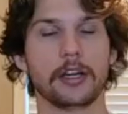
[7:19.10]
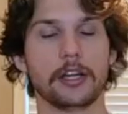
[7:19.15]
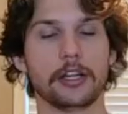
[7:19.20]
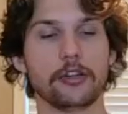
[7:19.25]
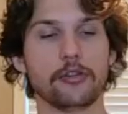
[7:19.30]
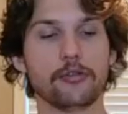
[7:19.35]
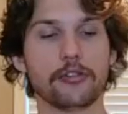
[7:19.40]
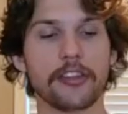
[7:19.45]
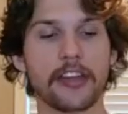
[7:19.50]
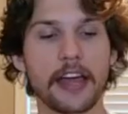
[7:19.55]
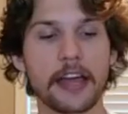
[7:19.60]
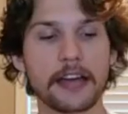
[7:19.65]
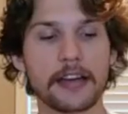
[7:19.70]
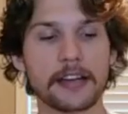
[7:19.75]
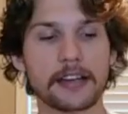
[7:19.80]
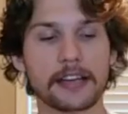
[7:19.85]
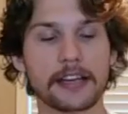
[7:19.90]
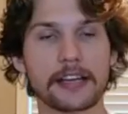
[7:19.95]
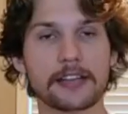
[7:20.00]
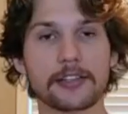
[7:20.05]
You
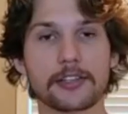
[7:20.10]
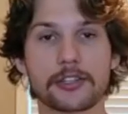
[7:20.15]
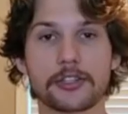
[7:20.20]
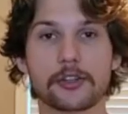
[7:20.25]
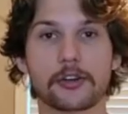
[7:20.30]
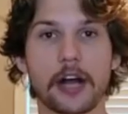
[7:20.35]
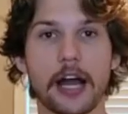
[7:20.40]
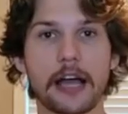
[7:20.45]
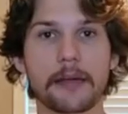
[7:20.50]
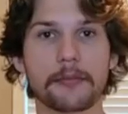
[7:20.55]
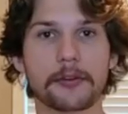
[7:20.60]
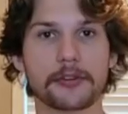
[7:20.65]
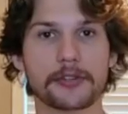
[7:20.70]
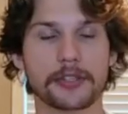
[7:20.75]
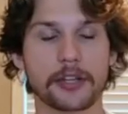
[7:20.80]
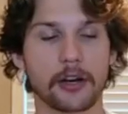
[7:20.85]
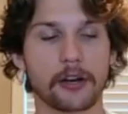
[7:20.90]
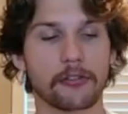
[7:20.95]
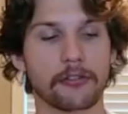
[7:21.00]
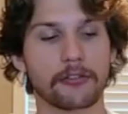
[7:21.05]
then can describe
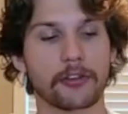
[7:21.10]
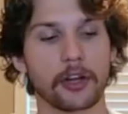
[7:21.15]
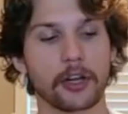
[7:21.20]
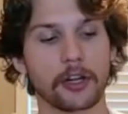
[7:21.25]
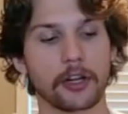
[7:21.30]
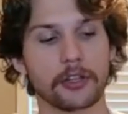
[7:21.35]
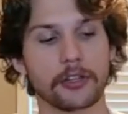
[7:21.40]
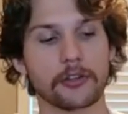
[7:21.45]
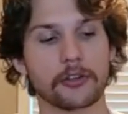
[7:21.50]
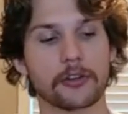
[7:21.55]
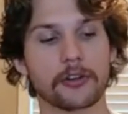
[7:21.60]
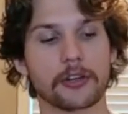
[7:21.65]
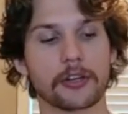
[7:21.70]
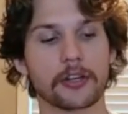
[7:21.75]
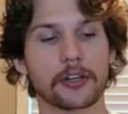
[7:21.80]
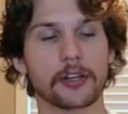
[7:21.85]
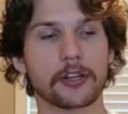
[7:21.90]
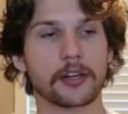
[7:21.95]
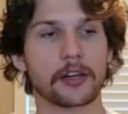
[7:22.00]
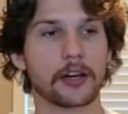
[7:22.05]
yourself,
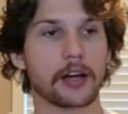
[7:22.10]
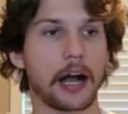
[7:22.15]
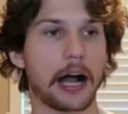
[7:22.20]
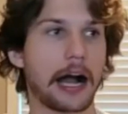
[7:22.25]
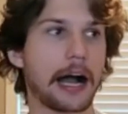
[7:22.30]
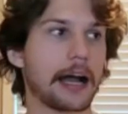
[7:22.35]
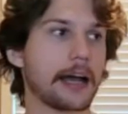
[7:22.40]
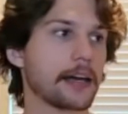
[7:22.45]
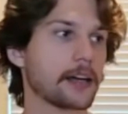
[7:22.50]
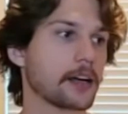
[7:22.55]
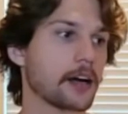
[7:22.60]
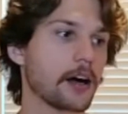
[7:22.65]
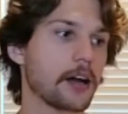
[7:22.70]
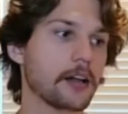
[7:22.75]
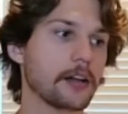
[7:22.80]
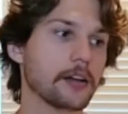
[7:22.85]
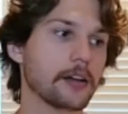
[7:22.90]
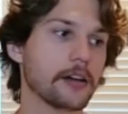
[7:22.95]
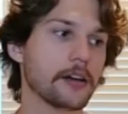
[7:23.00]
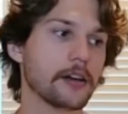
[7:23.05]
your eye
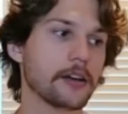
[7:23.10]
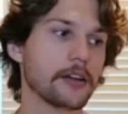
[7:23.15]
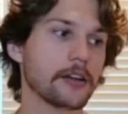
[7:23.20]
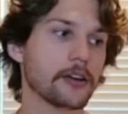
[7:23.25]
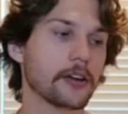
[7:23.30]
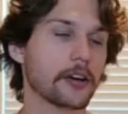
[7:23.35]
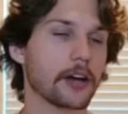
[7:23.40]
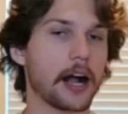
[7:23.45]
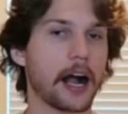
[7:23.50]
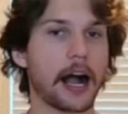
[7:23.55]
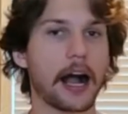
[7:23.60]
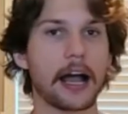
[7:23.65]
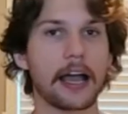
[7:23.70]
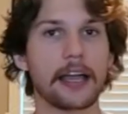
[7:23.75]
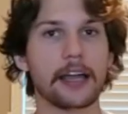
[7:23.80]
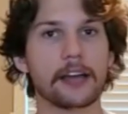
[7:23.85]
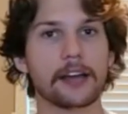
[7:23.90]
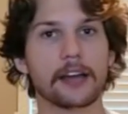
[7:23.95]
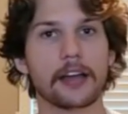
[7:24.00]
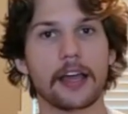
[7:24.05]
color, your
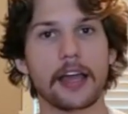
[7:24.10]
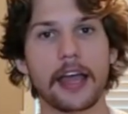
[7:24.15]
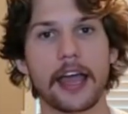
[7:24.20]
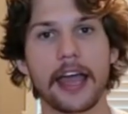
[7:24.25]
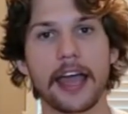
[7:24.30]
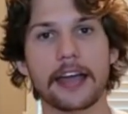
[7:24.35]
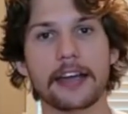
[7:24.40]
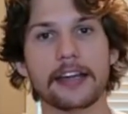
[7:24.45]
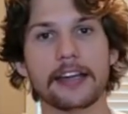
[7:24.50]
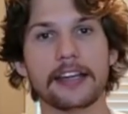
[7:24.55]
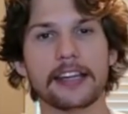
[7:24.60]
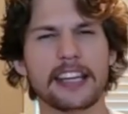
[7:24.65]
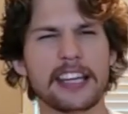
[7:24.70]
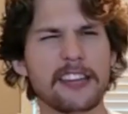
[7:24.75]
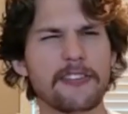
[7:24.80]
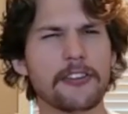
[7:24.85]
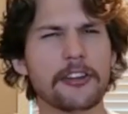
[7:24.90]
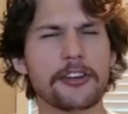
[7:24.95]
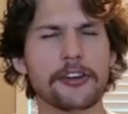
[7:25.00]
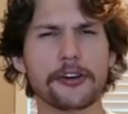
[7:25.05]
height, and
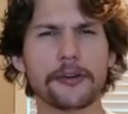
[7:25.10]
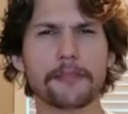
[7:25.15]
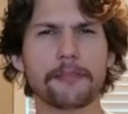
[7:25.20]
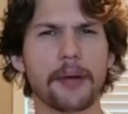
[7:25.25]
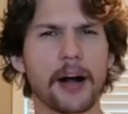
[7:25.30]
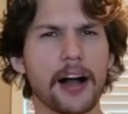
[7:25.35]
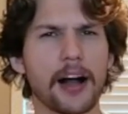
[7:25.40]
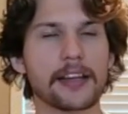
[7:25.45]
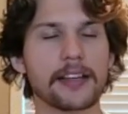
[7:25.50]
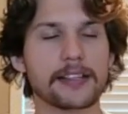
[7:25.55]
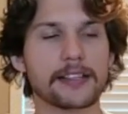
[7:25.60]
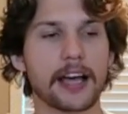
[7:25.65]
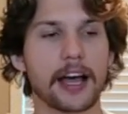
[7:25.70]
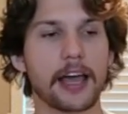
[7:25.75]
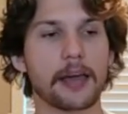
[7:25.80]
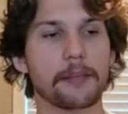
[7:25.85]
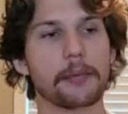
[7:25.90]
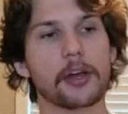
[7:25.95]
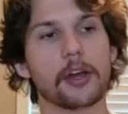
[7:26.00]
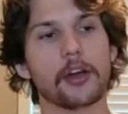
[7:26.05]
even your body
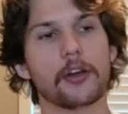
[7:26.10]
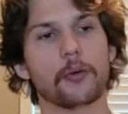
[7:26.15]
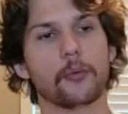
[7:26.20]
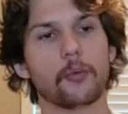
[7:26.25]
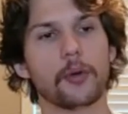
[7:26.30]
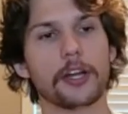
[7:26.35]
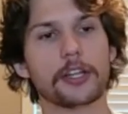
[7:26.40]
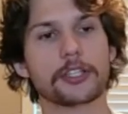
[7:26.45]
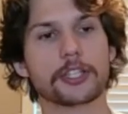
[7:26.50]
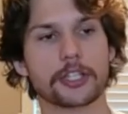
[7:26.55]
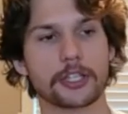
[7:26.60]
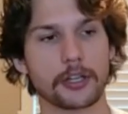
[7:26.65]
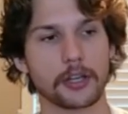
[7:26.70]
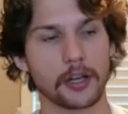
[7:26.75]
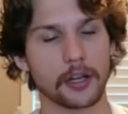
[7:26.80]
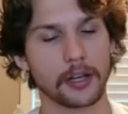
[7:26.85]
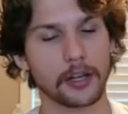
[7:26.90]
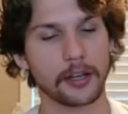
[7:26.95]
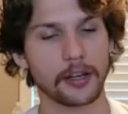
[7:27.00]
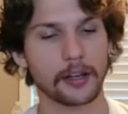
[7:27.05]
type, which
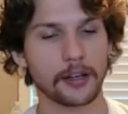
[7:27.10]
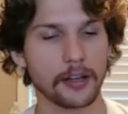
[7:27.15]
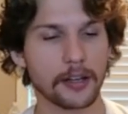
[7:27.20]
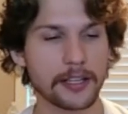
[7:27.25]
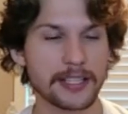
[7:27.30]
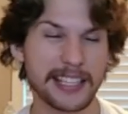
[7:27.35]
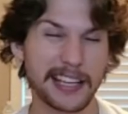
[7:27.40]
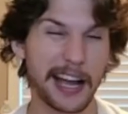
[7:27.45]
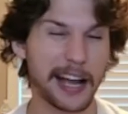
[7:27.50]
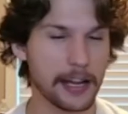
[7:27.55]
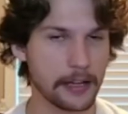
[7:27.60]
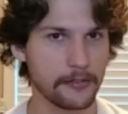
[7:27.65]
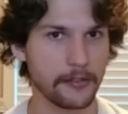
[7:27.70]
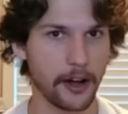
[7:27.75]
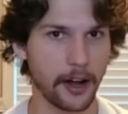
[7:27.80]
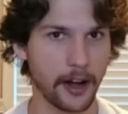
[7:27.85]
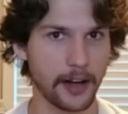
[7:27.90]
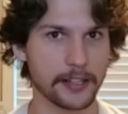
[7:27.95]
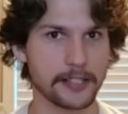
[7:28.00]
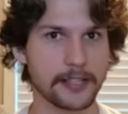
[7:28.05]
is kind of
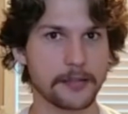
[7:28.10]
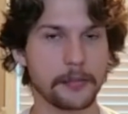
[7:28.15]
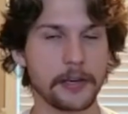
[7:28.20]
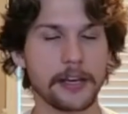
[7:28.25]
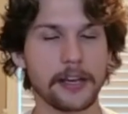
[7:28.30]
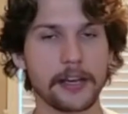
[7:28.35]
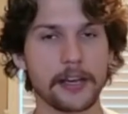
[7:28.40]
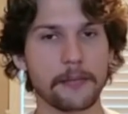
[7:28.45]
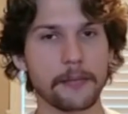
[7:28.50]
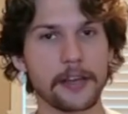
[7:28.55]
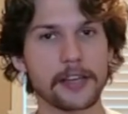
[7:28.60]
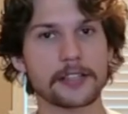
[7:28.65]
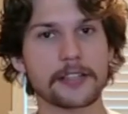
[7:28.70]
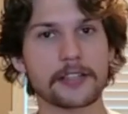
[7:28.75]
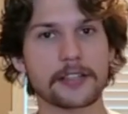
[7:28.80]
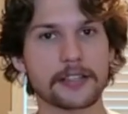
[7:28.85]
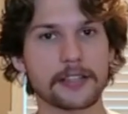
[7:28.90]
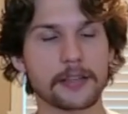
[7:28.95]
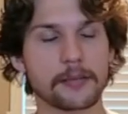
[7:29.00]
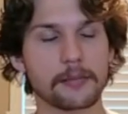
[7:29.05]
odd to me. It makes
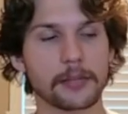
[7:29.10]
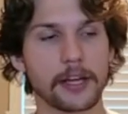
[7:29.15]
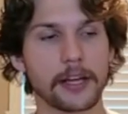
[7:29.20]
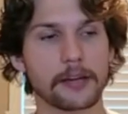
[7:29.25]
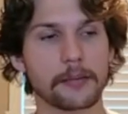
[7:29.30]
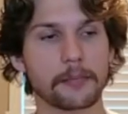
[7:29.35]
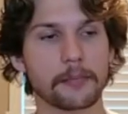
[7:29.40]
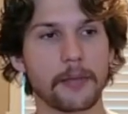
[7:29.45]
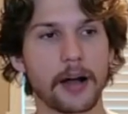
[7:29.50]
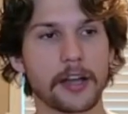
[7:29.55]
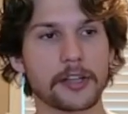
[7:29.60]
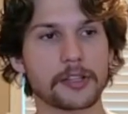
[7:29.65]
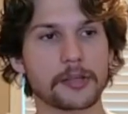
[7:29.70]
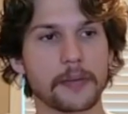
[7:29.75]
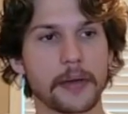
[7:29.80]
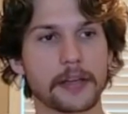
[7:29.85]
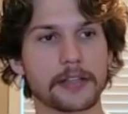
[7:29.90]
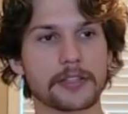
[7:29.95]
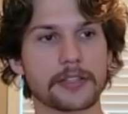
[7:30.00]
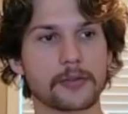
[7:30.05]
it seem like
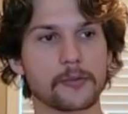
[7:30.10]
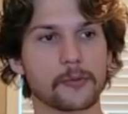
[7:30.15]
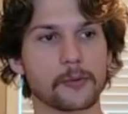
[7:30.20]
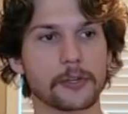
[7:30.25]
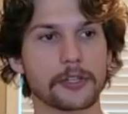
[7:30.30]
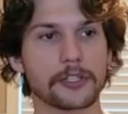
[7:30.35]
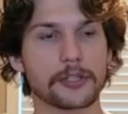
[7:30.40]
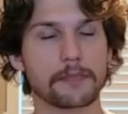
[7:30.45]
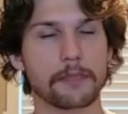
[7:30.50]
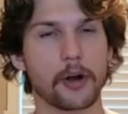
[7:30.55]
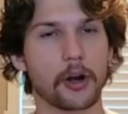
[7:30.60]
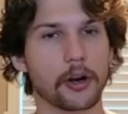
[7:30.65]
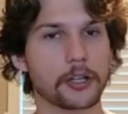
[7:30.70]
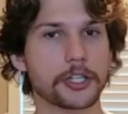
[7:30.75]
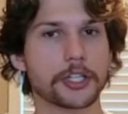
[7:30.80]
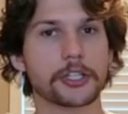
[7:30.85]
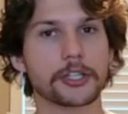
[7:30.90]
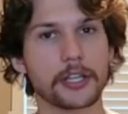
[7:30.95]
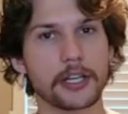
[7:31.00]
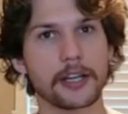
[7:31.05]
MySpace was
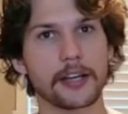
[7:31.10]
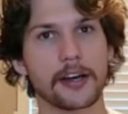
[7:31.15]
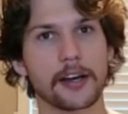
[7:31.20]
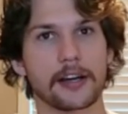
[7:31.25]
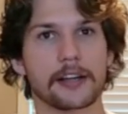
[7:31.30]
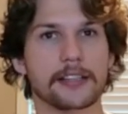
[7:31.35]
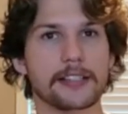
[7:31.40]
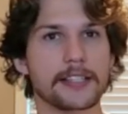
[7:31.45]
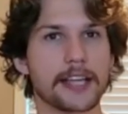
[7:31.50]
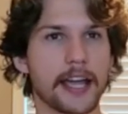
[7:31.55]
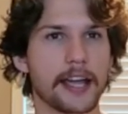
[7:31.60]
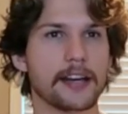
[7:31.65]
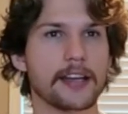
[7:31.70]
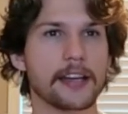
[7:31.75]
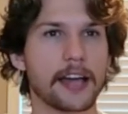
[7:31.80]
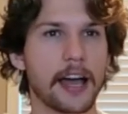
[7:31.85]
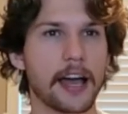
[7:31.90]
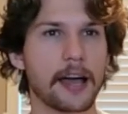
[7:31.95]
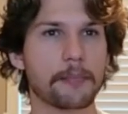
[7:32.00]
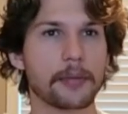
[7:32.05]
partially a dating
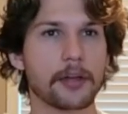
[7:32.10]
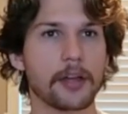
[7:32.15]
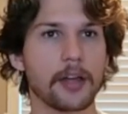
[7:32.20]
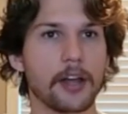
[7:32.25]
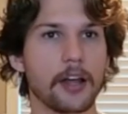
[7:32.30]
app.